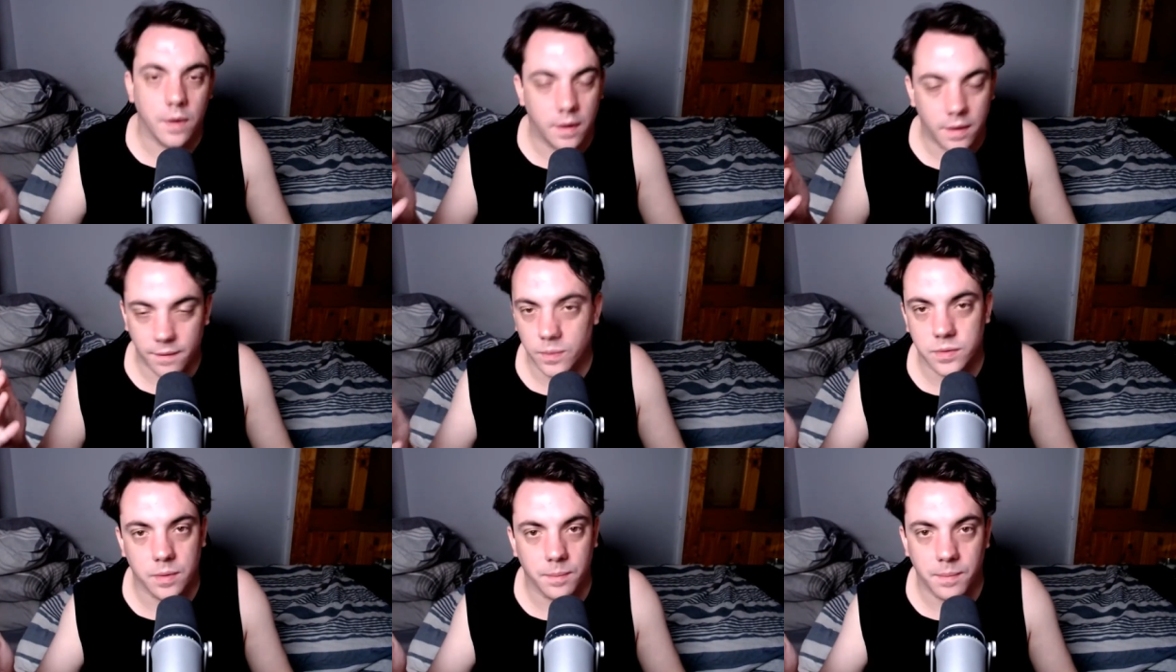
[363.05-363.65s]

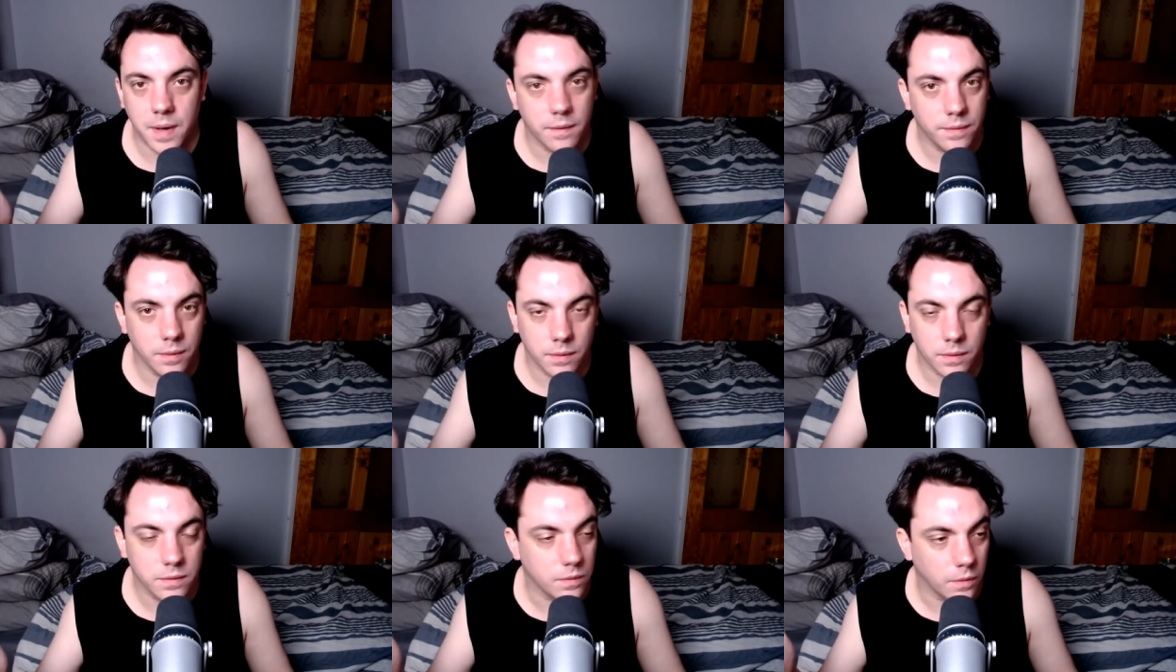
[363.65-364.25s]
I've always gone
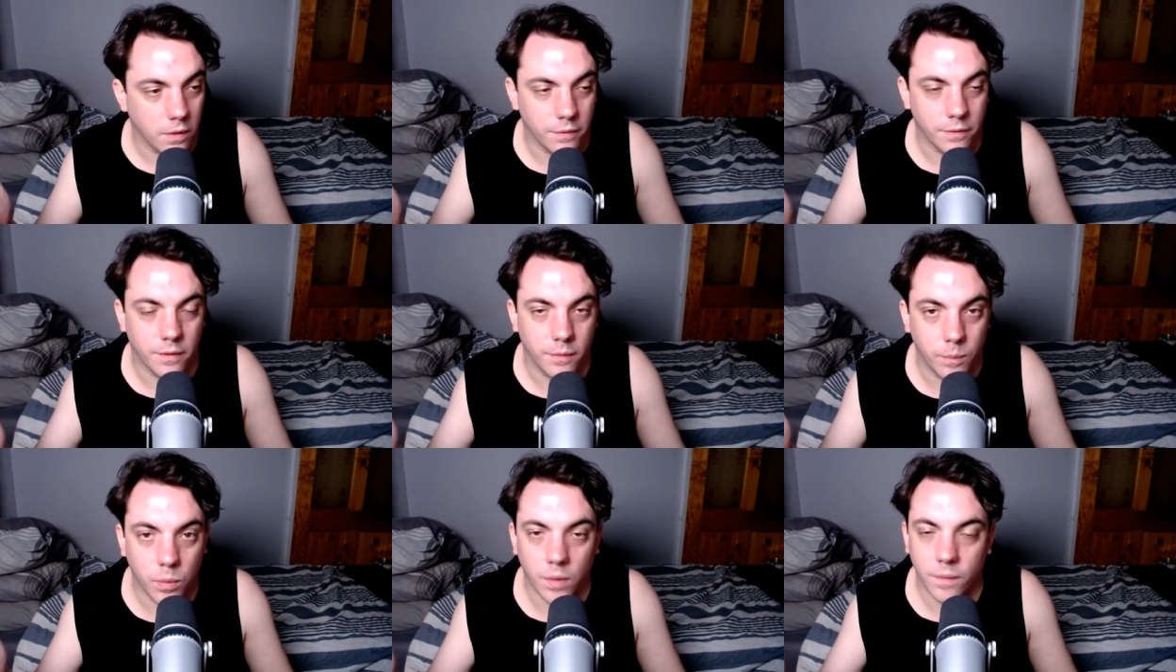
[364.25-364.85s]
Battlefield because of,
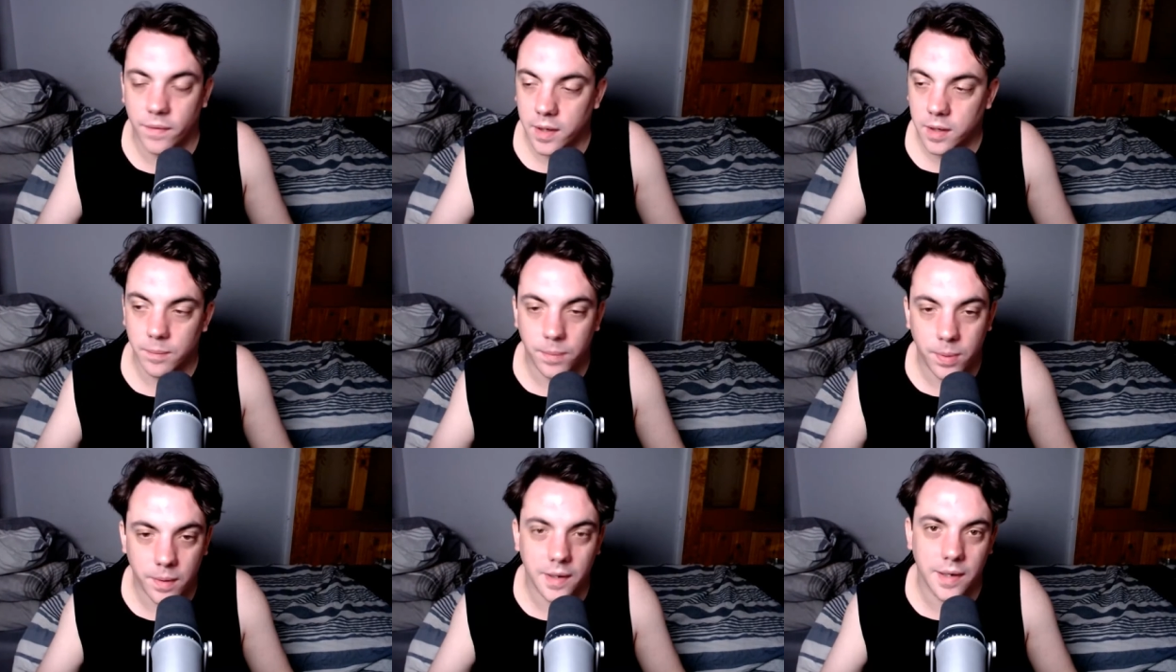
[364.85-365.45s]
of what they
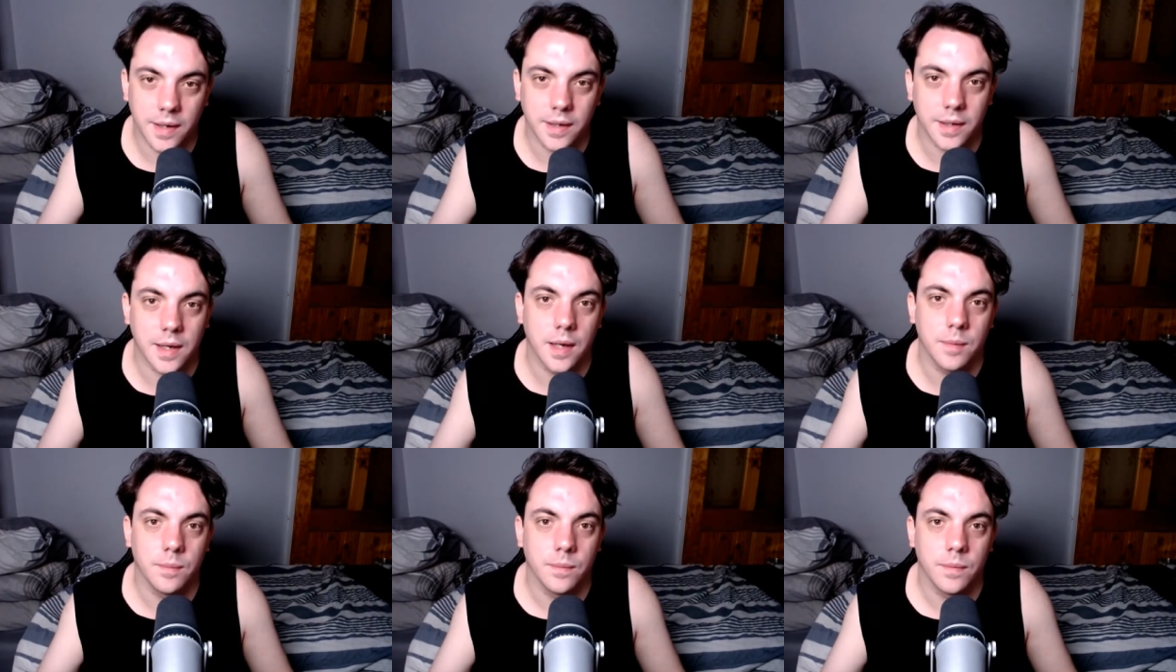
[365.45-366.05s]
can put in a
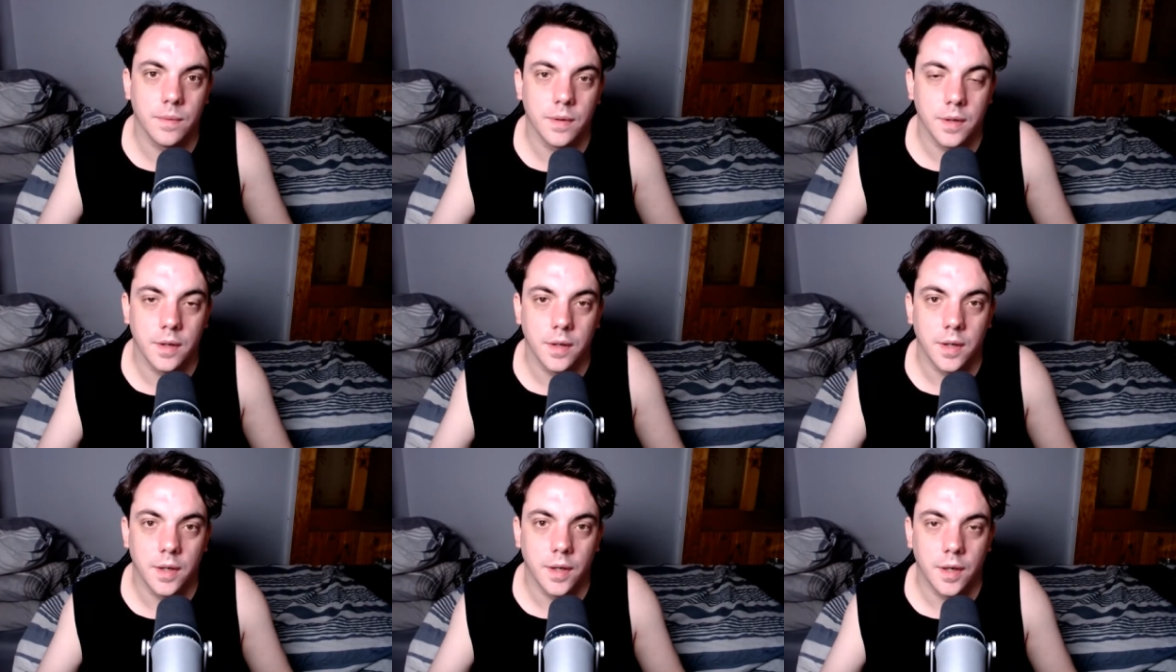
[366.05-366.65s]
game,
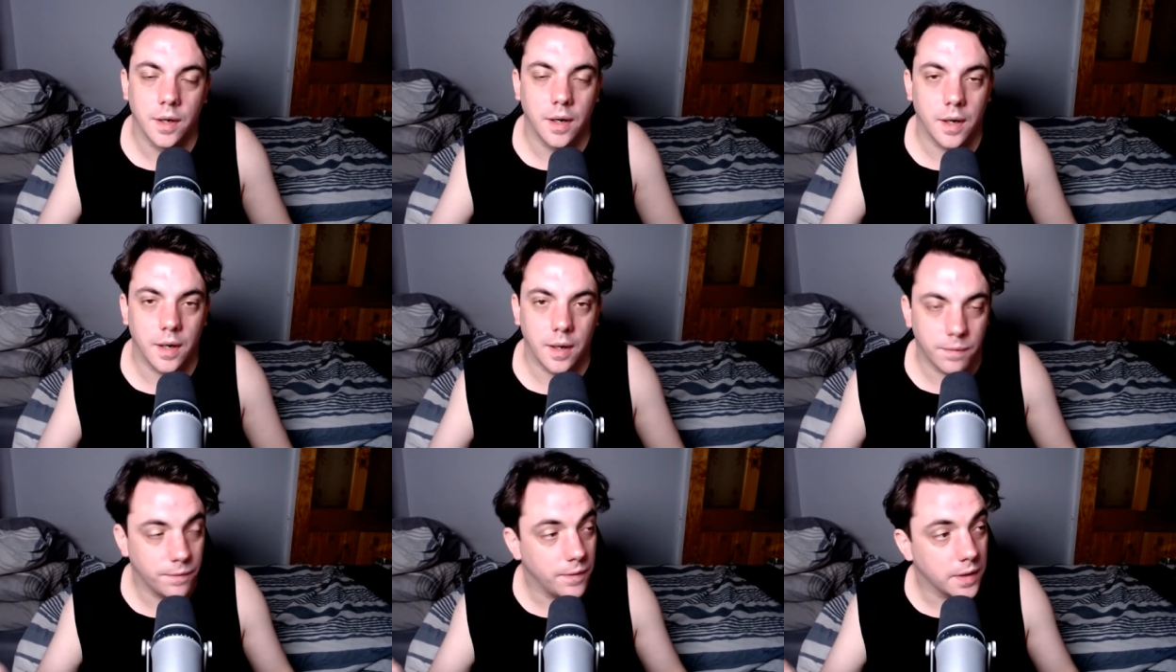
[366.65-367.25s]

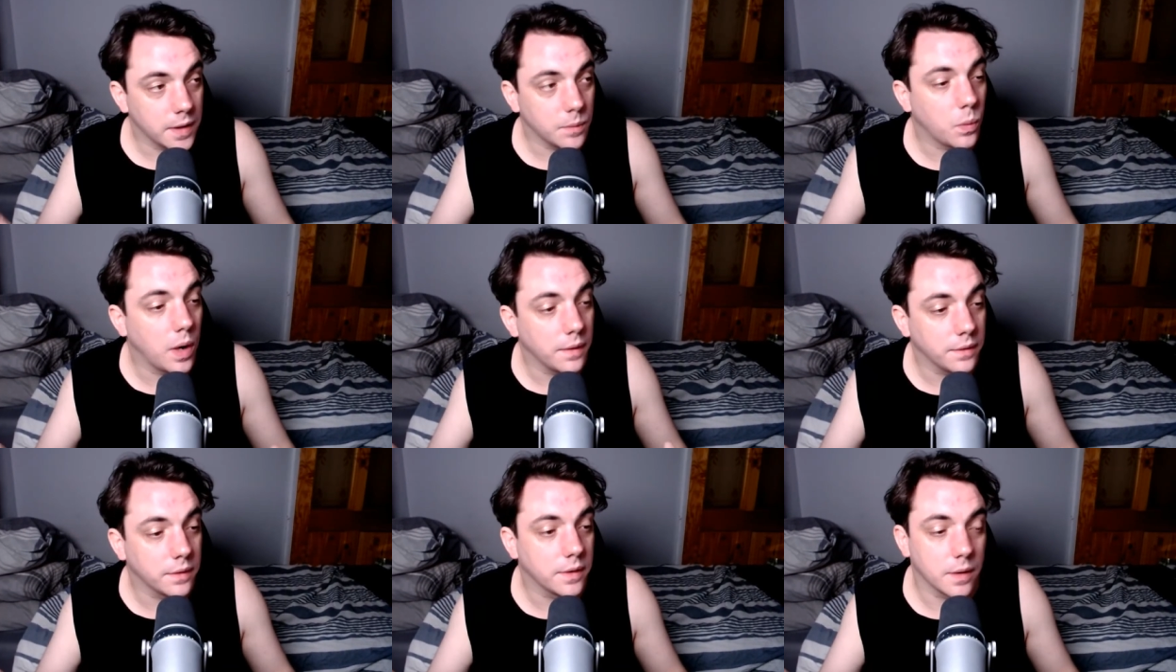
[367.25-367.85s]
and I think
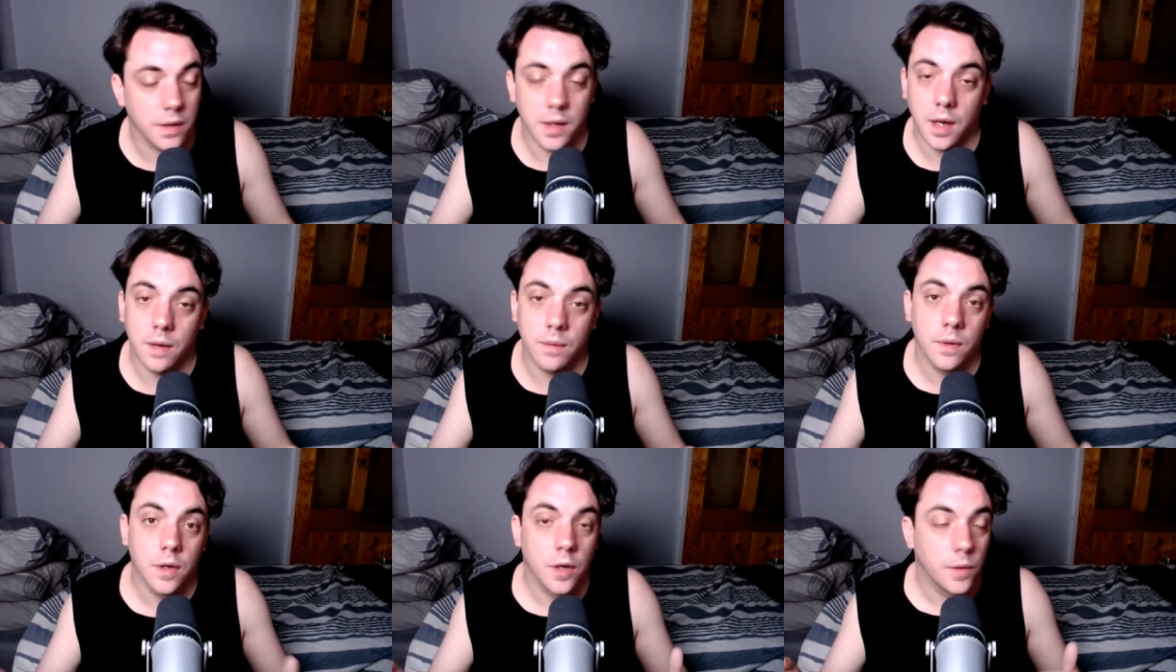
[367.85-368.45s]
one, you
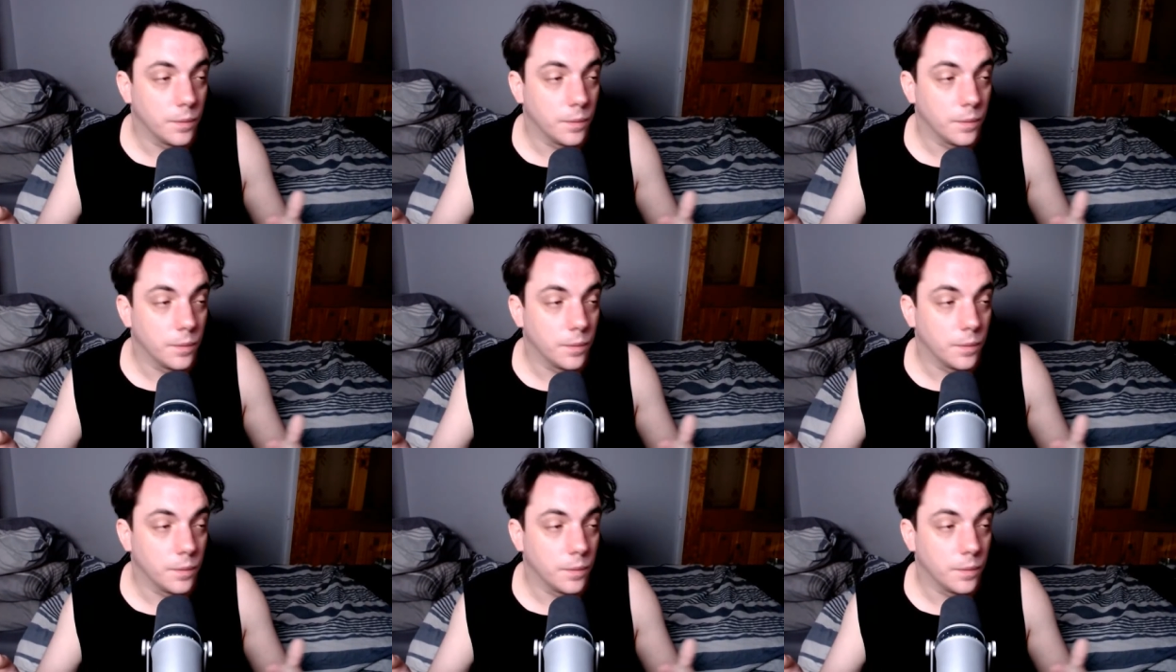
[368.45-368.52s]
know,